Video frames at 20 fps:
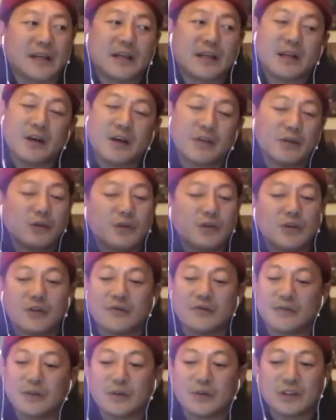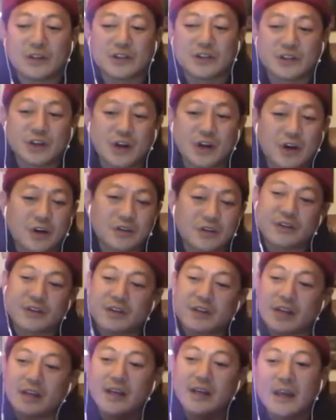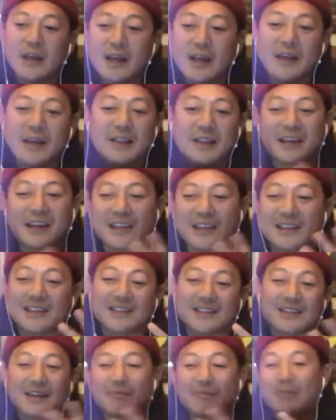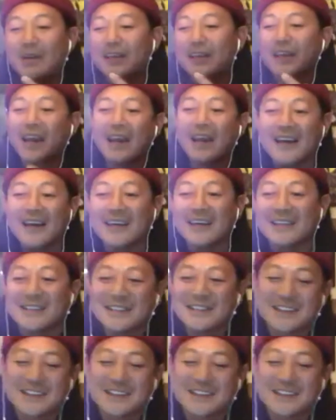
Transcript: you know, they'll do a few good shows or they get these like big heads,